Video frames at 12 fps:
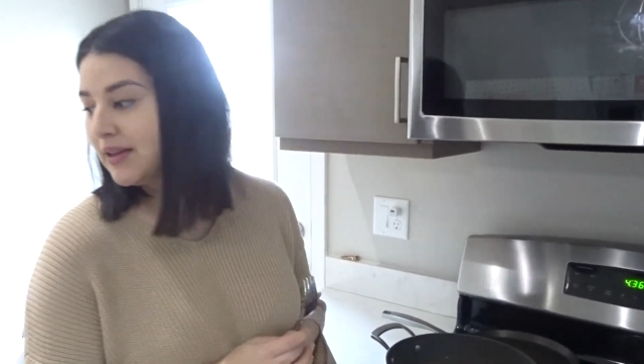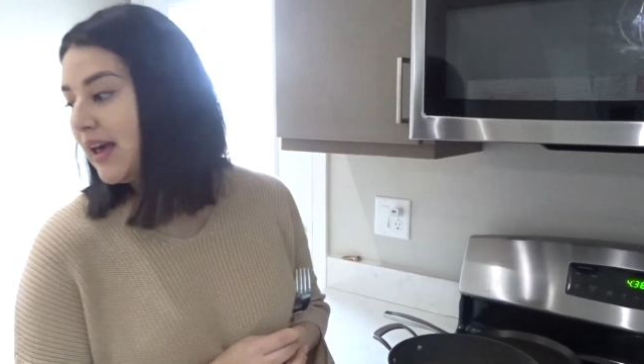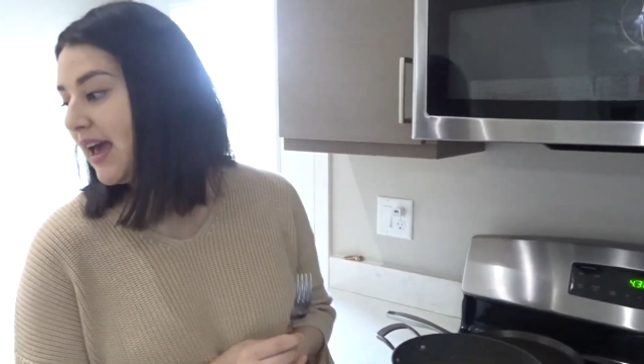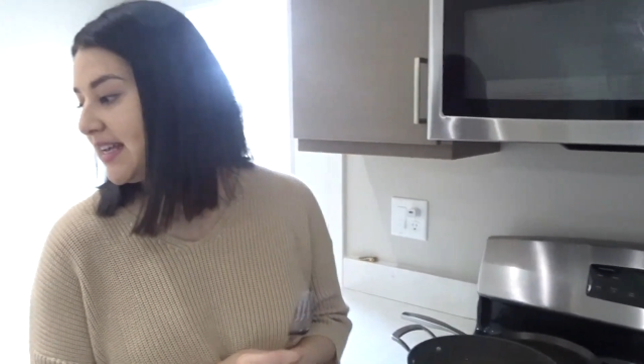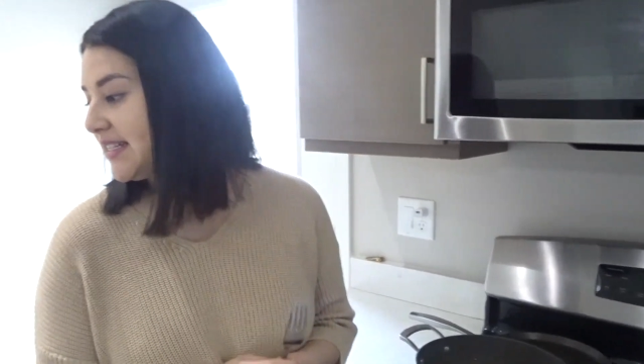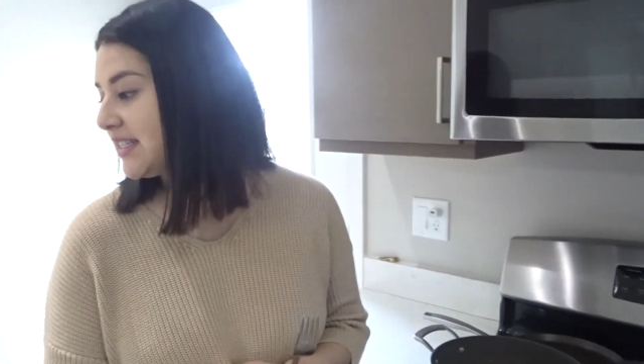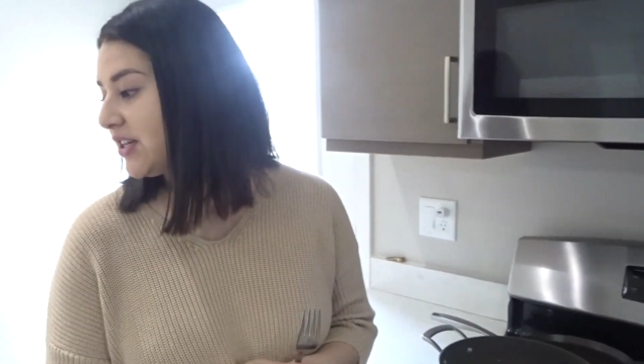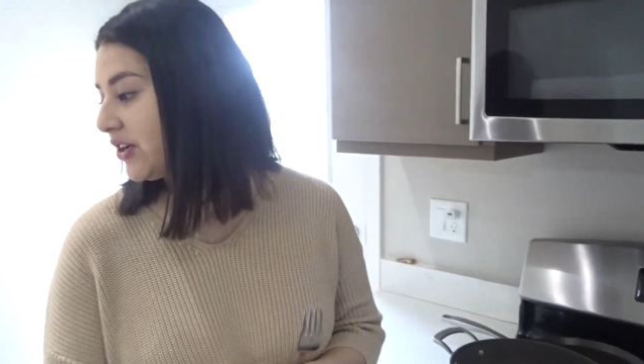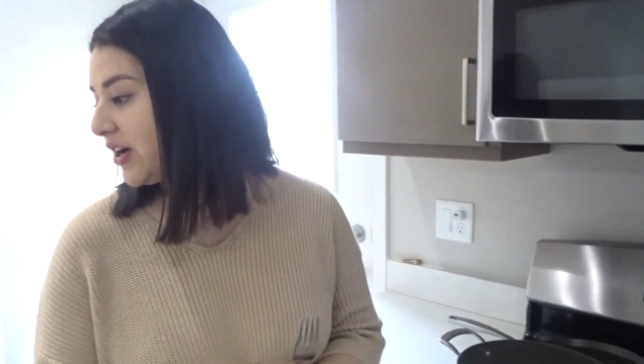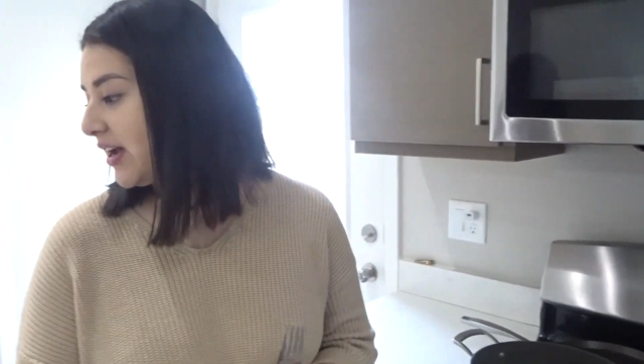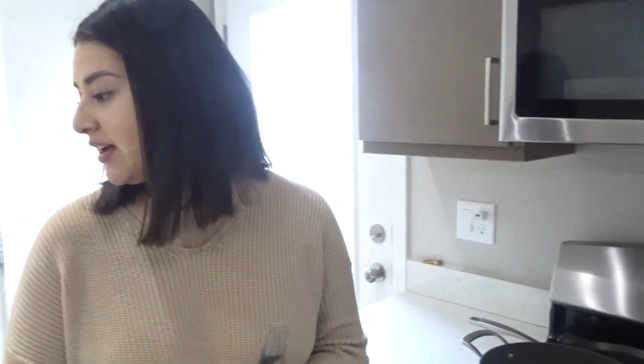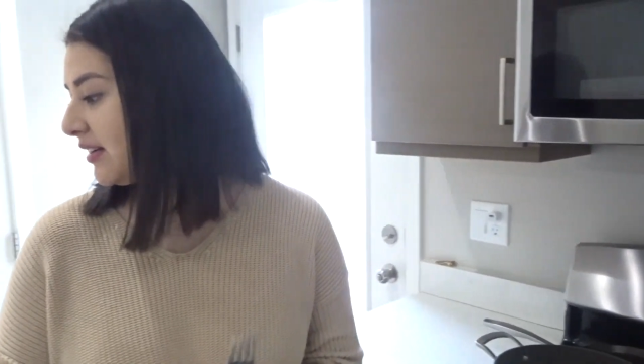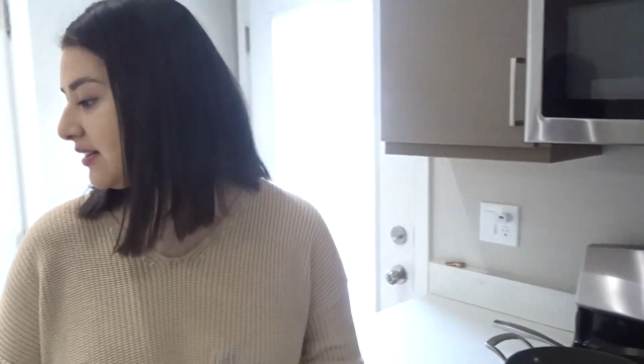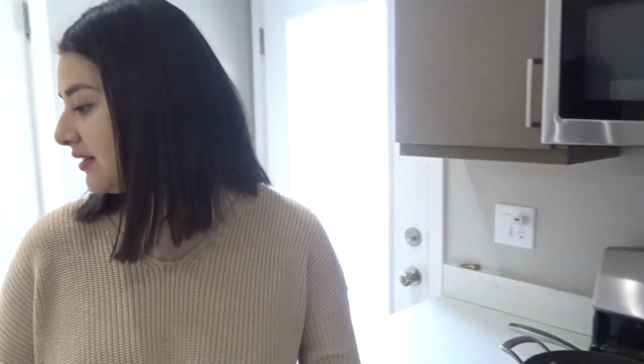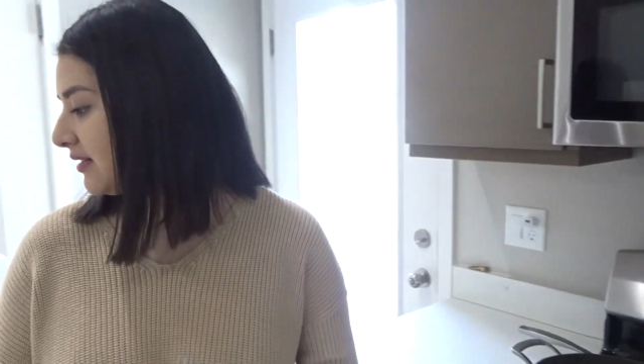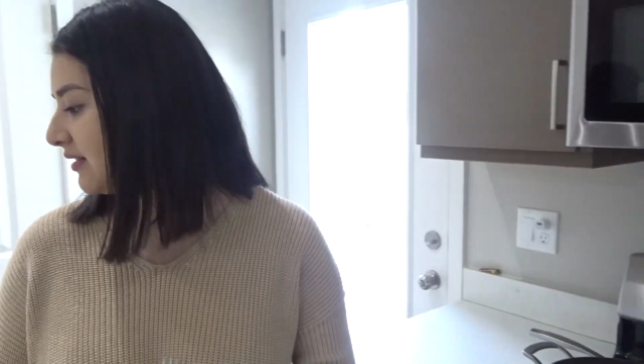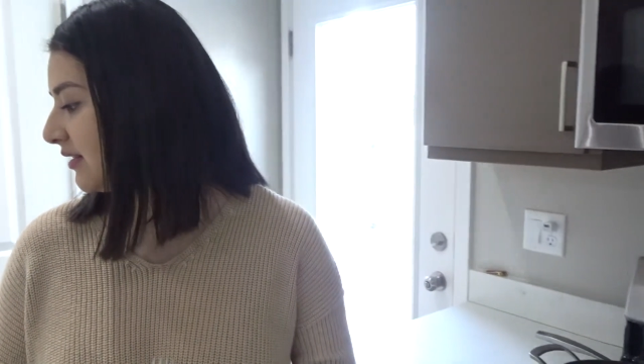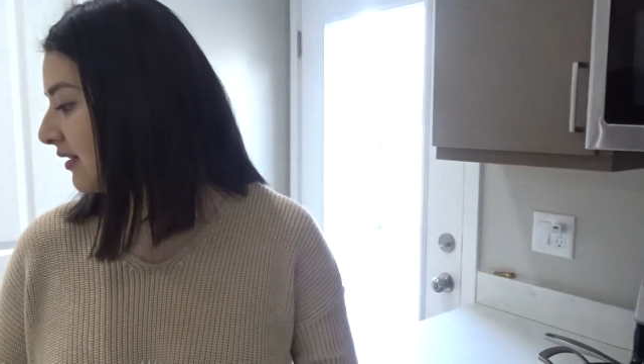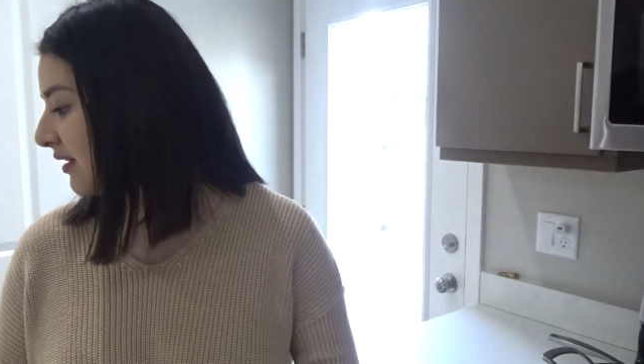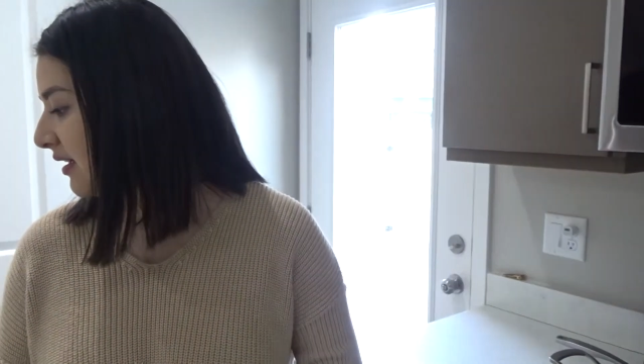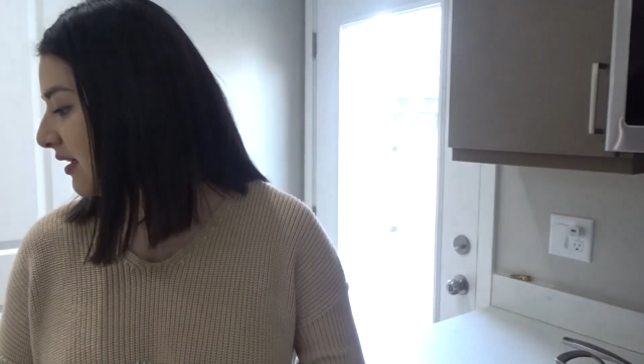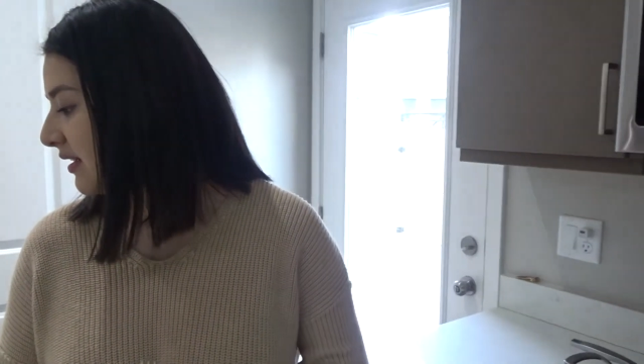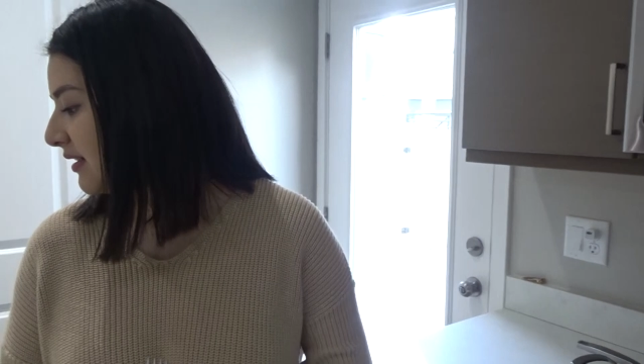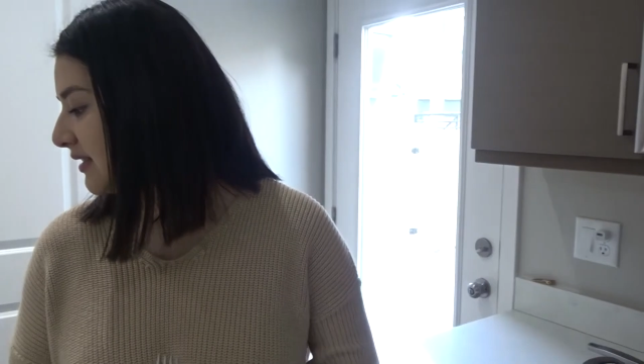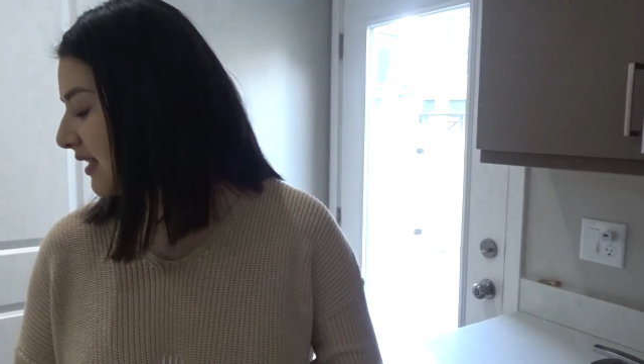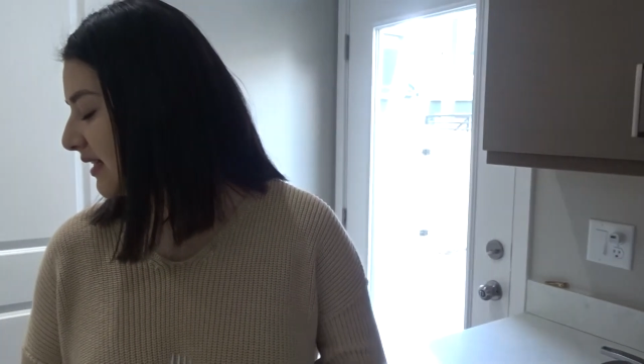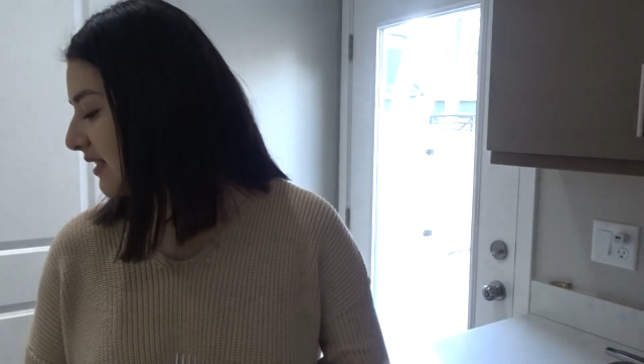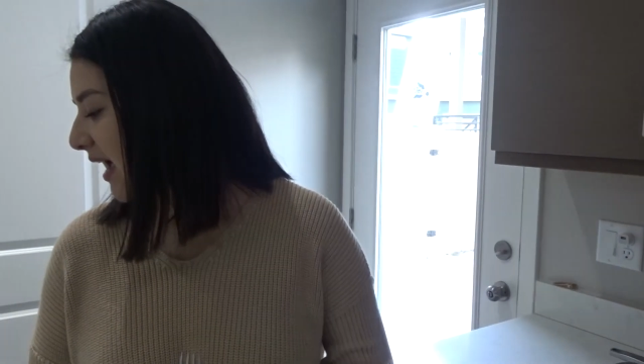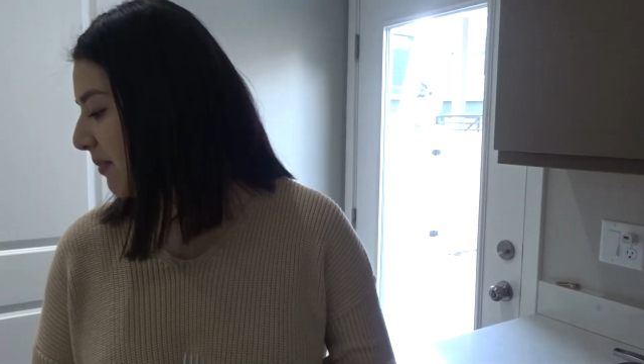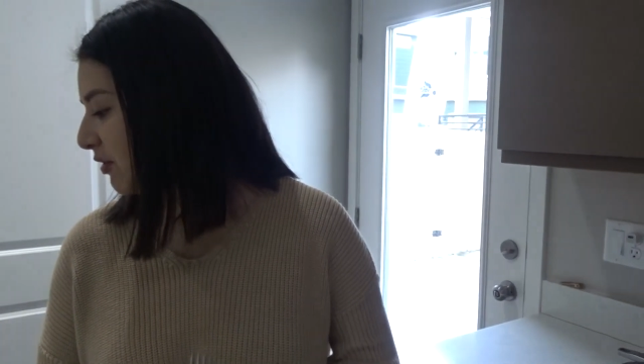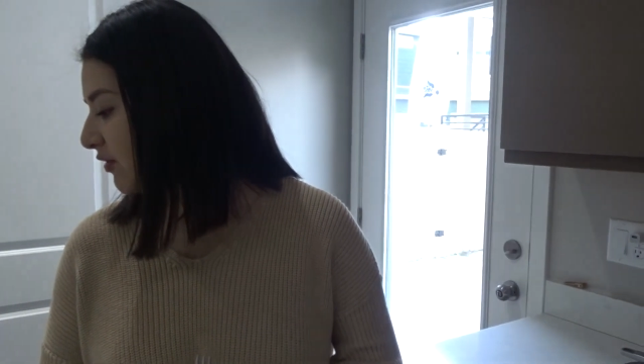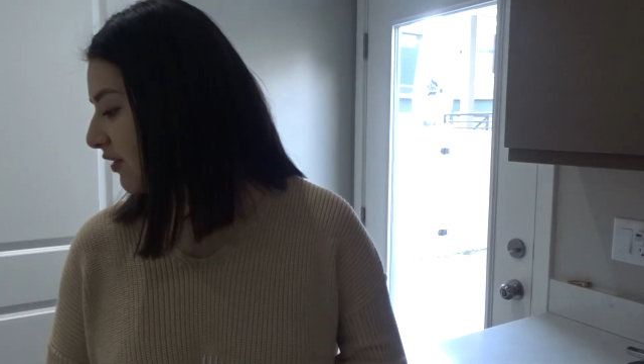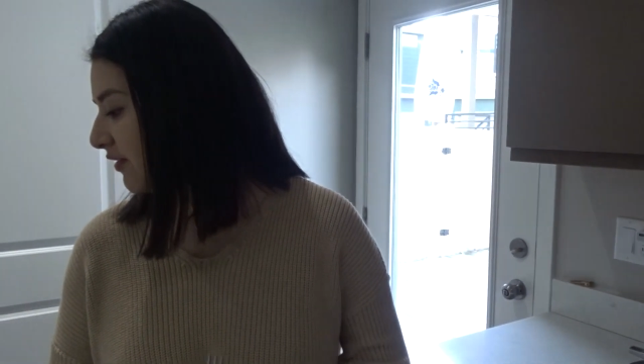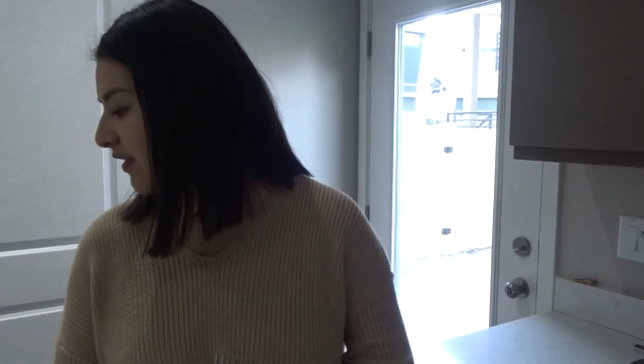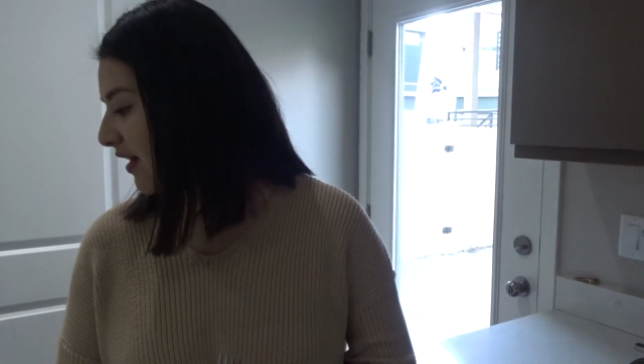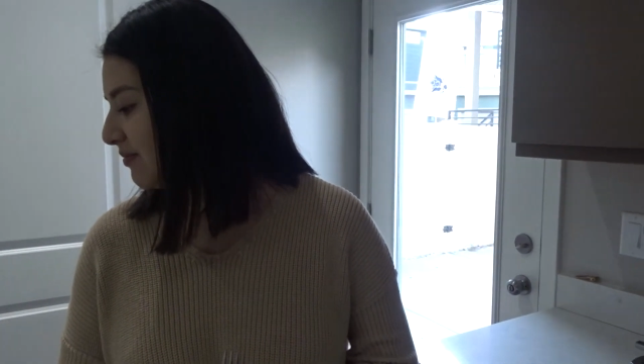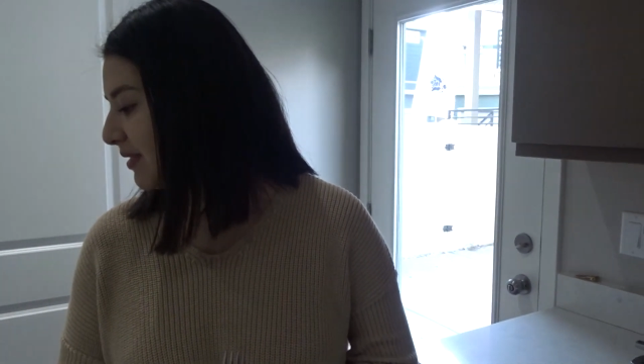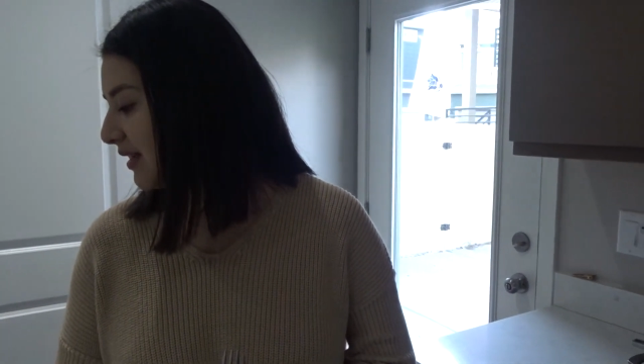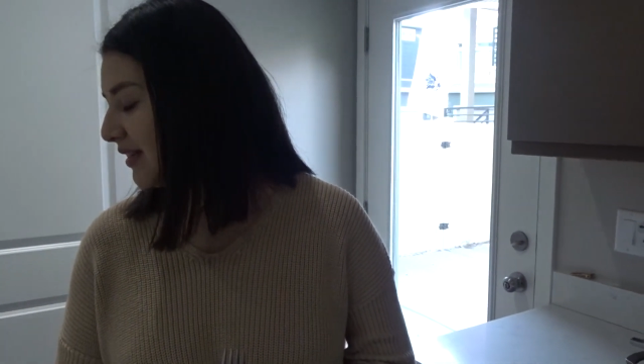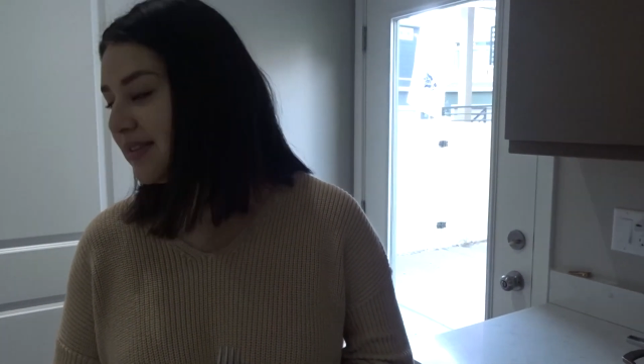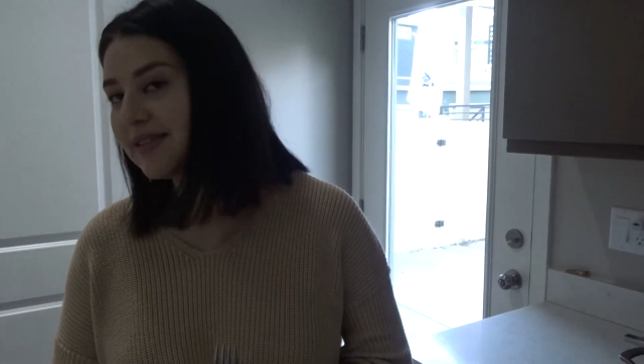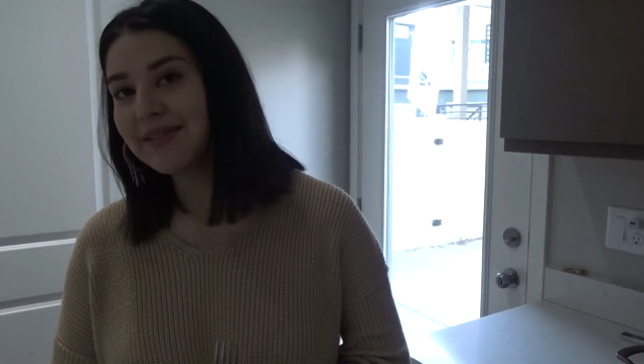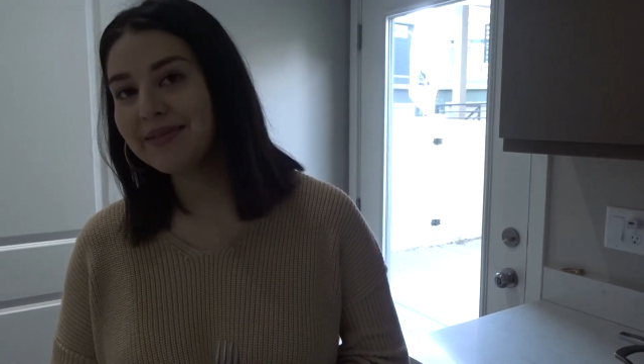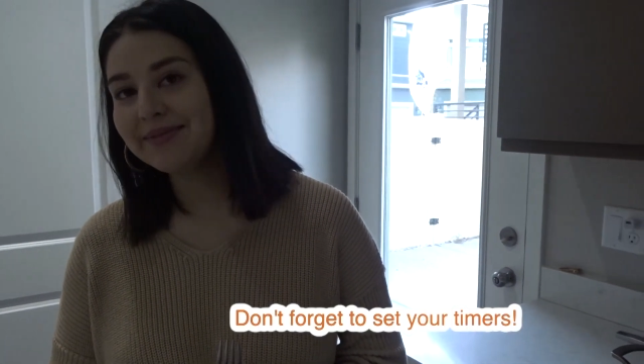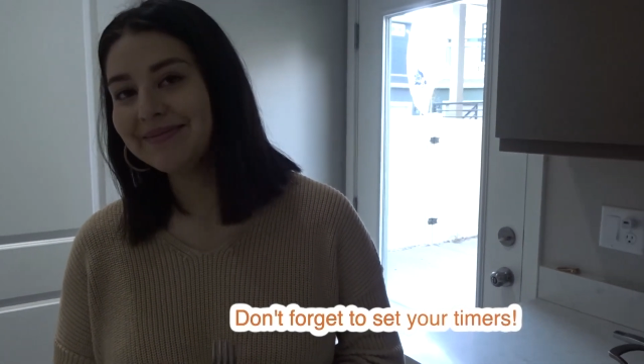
Hey Siri, set timer for 5 minutes.